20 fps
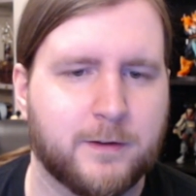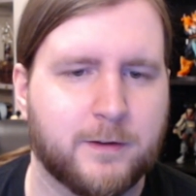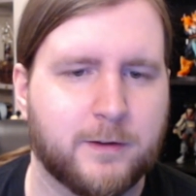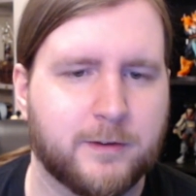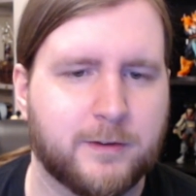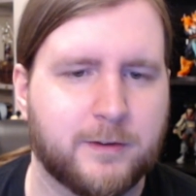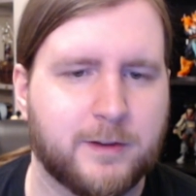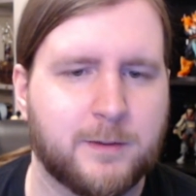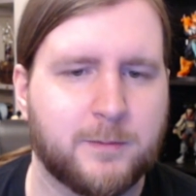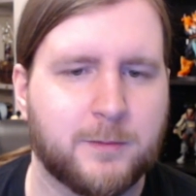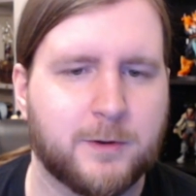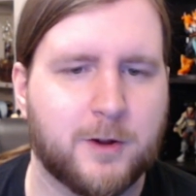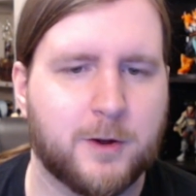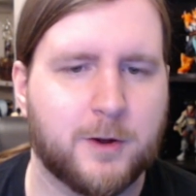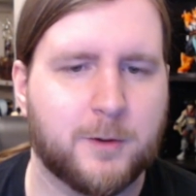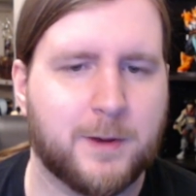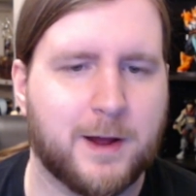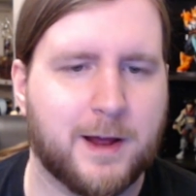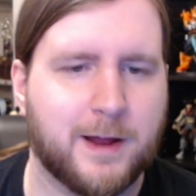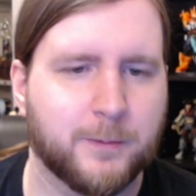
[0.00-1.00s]
You seem to
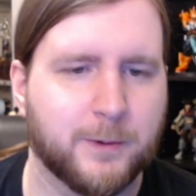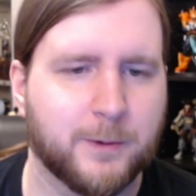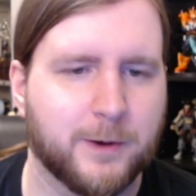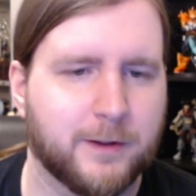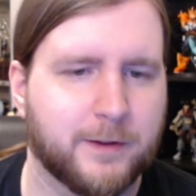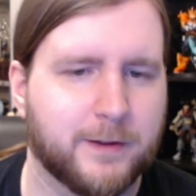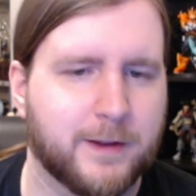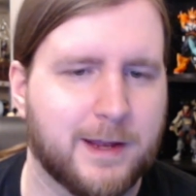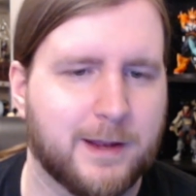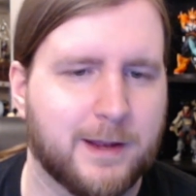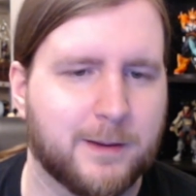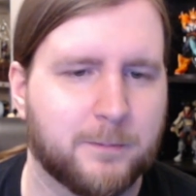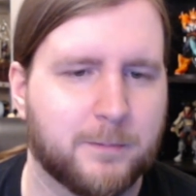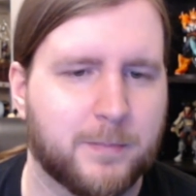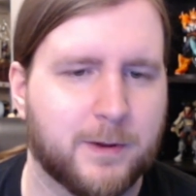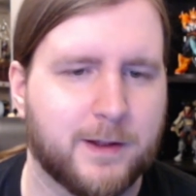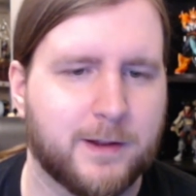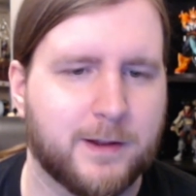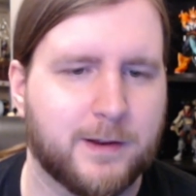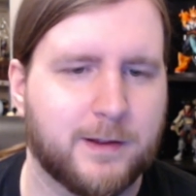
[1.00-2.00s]
know my real name,
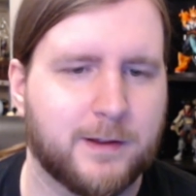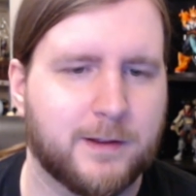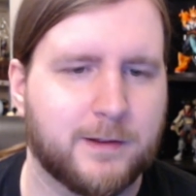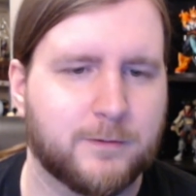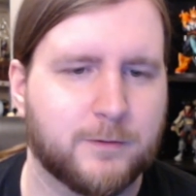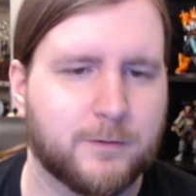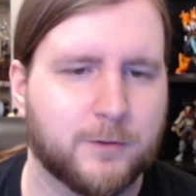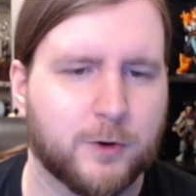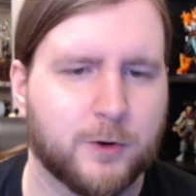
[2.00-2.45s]
but it,